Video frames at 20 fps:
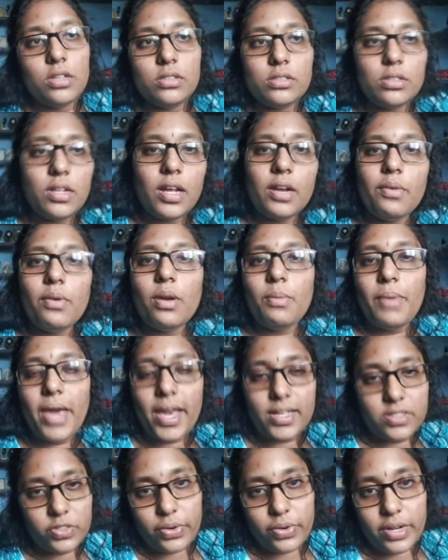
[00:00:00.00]
So that will be
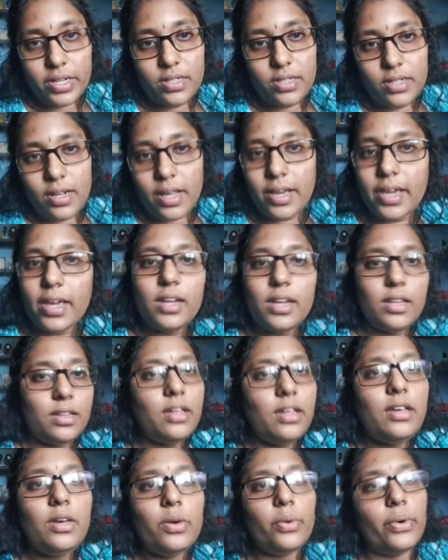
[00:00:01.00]
excreted again
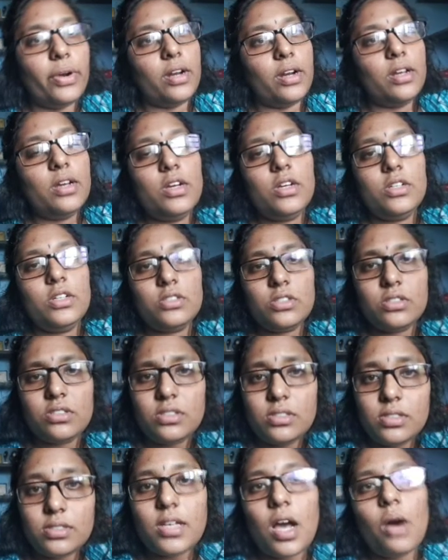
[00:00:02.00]
in the urine. So
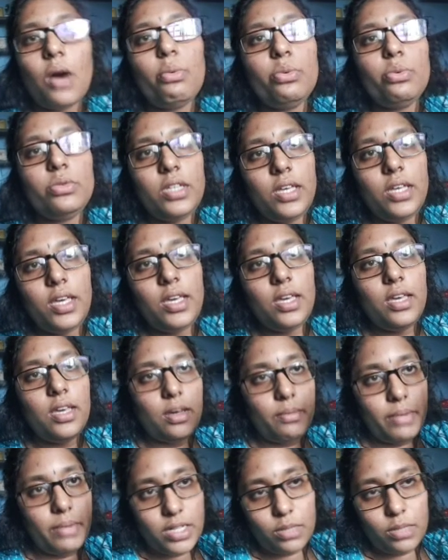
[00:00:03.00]
this is how the
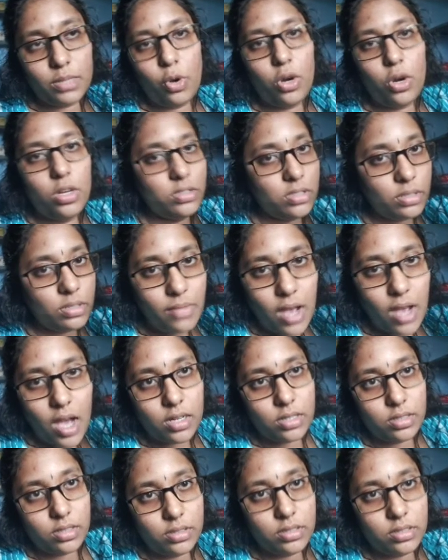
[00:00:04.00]
metabolism
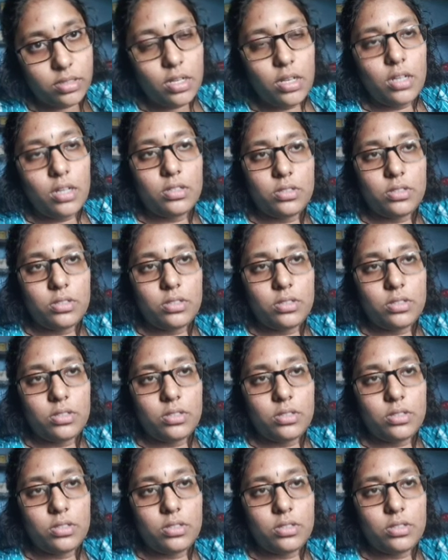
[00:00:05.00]
occurs.